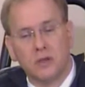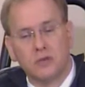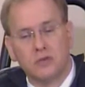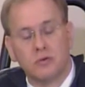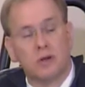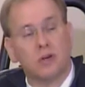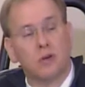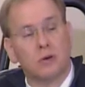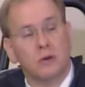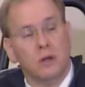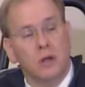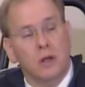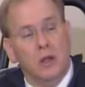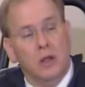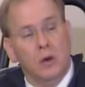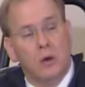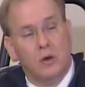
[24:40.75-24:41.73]
stricter
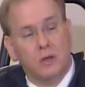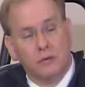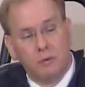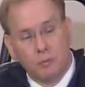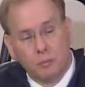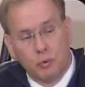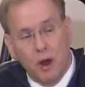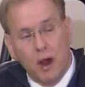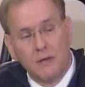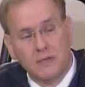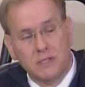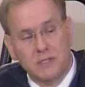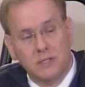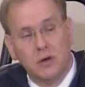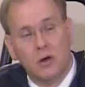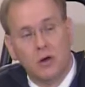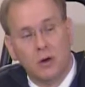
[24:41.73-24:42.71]
or different
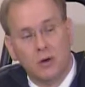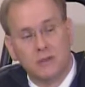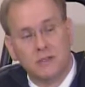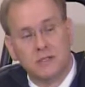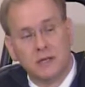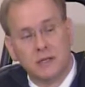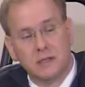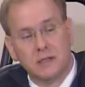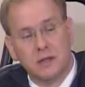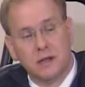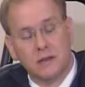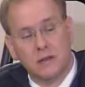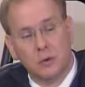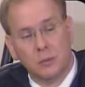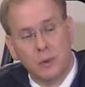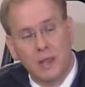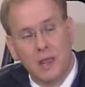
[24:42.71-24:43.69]
privacy laws that
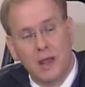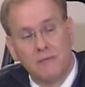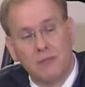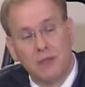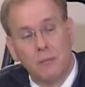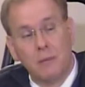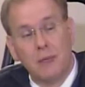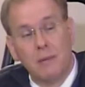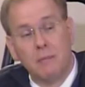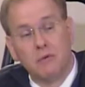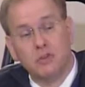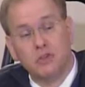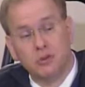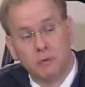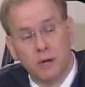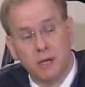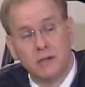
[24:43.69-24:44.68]
we have that maybe
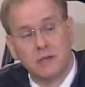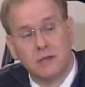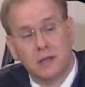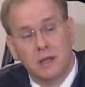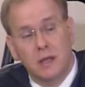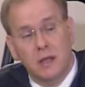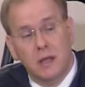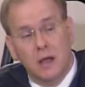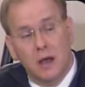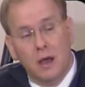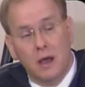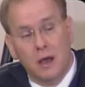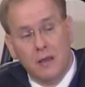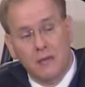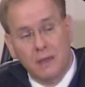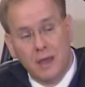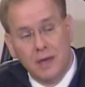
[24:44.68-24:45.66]
restrict
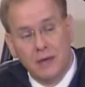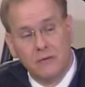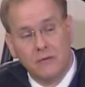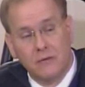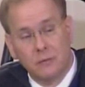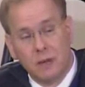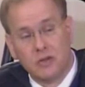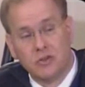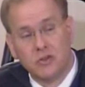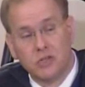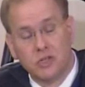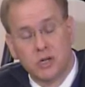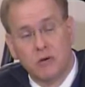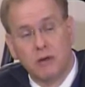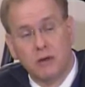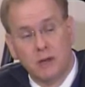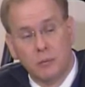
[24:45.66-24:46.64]
that information
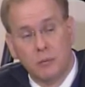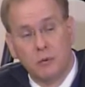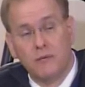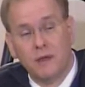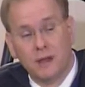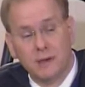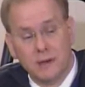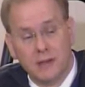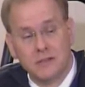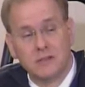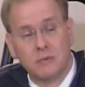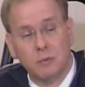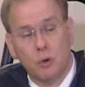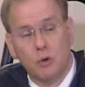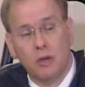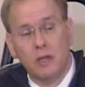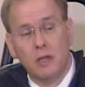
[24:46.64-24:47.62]
sharing, and we've had
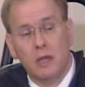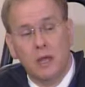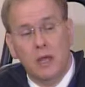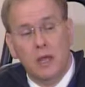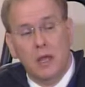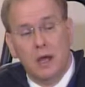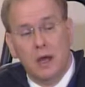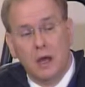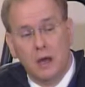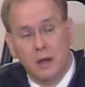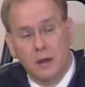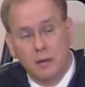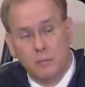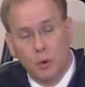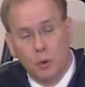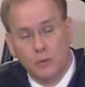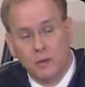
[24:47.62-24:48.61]
testimony
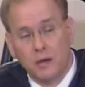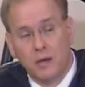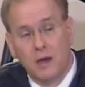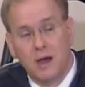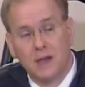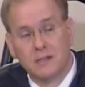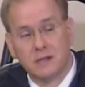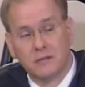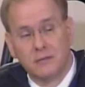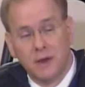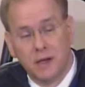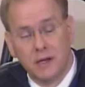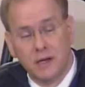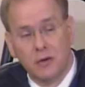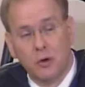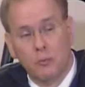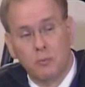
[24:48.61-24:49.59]
both in
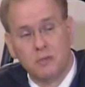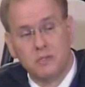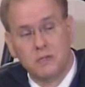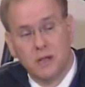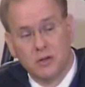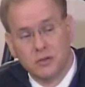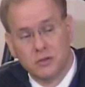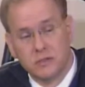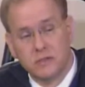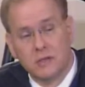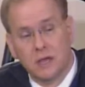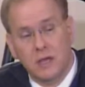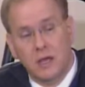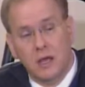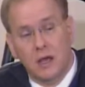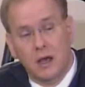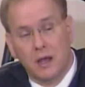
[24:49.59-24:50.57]
classified and open sessions
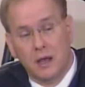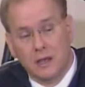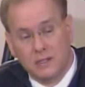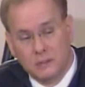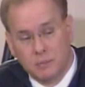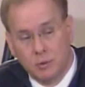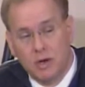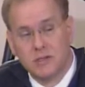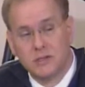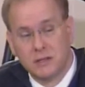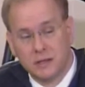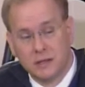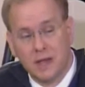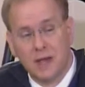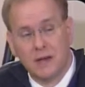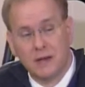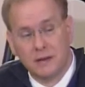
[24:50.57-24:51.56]

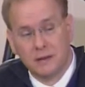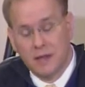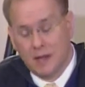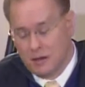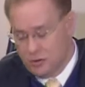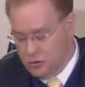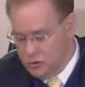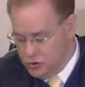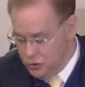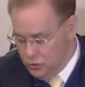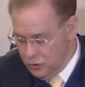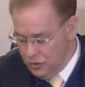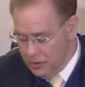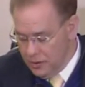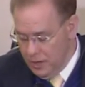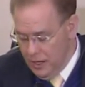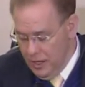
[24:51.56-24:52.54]
expressing that
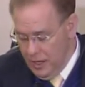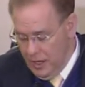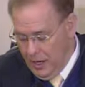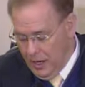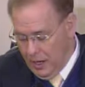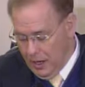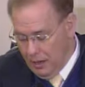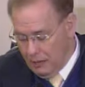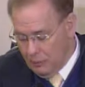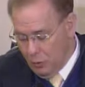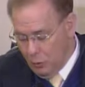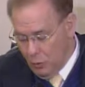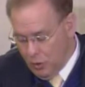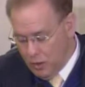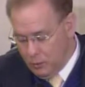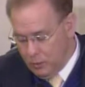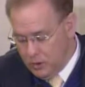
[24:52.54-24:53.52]
concern. But
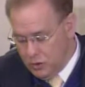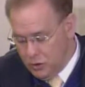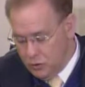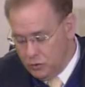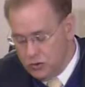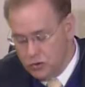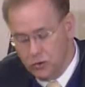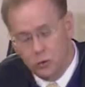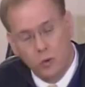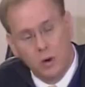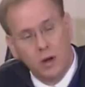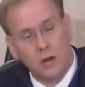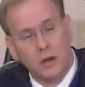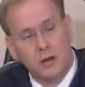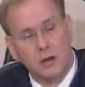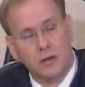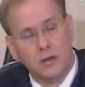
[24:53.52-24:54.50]
what can we do
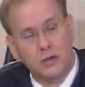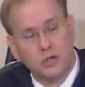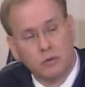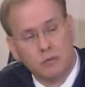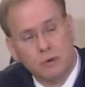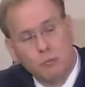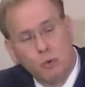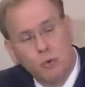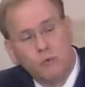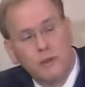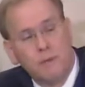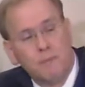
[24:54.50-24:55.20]
to remove